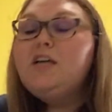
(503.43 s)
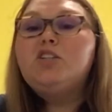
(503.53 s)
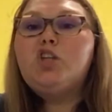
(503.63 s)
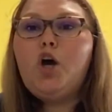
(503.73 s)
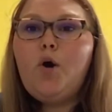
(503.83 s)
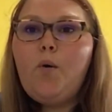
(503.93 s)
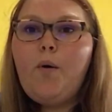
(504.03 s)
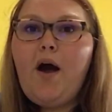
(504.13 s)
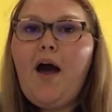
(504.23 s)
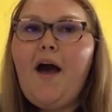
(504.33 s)

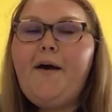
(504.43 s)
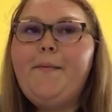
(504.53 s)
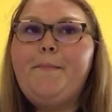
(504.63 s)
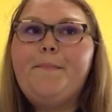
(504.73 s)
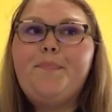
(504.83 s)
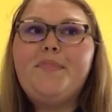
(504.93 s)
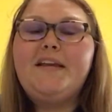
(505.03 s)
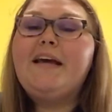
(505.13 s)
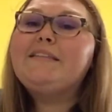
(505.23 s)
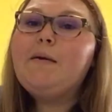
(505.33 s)
So the
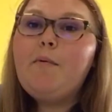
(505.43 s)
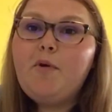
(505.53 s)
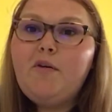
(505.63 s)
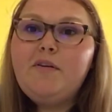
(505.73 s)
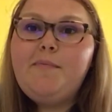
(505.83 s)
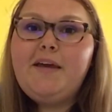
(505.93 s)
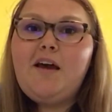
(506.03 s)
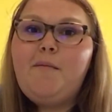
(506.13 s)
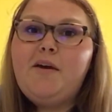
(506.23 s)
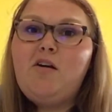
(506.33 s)
next time I'm going to be
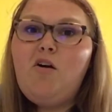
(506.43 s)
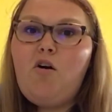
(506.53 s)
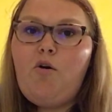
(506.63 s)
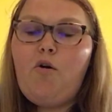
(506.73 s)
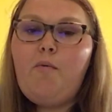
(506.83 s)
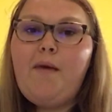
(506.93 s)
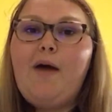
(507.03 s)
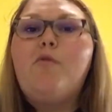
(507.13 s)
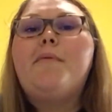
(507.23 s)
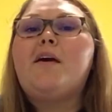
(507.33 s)
coming home, I
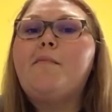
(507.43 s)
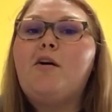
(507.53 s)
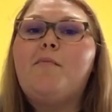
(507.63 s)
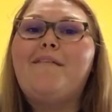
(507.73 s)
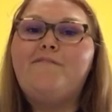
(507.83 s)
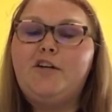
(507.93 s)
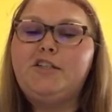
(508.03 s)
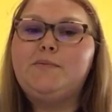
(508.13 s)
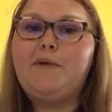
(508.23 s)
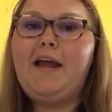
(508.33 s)
won't be coming on my
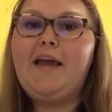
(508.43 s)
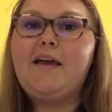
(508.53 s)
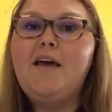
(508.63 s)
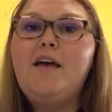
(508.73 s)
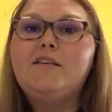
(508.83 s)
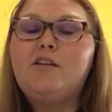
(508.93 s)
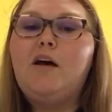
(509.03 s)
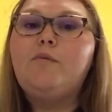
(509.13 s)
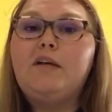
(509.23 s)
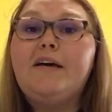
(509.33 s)
first break, so
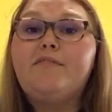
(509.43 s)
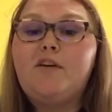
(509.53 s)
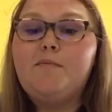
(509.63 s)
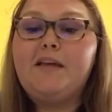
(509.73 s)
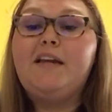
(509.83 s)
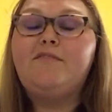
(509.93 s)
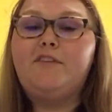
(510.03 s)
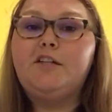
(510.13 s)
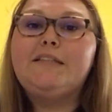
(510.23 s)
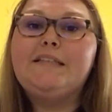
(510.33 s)
I will have completed
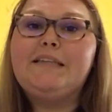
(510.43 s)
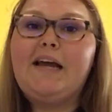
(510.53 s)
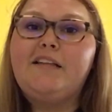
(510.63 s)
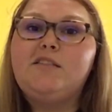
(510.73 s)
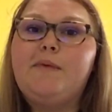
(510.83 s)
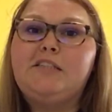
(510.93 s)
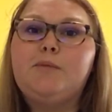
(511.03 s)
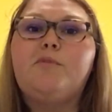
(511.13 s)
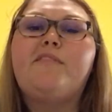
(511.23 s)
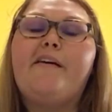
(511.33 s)
first and second semester
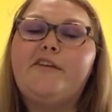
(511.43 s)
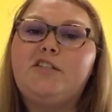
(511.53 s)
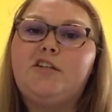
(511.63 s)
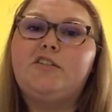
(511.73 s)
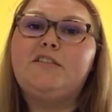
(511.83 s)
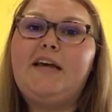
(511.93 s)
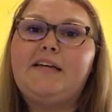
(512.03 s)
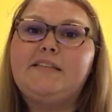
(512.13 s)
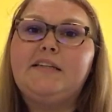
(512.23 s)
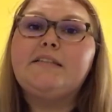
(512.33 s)
before I return to
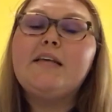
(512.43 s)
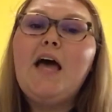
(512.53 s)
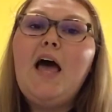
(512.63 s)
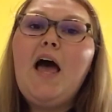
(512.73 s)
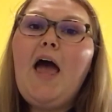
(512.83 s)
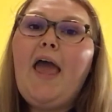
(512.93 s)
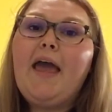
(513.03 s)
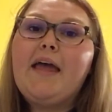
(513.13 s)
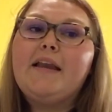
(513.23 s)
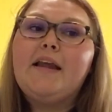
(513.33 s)
Texas,
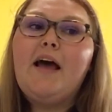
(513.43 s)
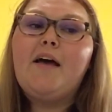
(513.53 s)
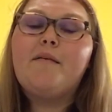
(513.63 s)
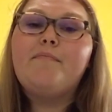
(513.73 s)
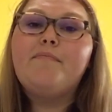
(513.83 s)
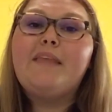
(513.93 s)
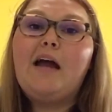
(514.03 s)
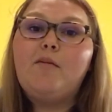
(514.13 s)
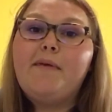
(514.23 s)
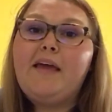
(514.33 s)
and
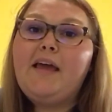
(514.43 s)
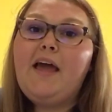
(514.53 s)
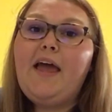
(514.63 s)
that'll be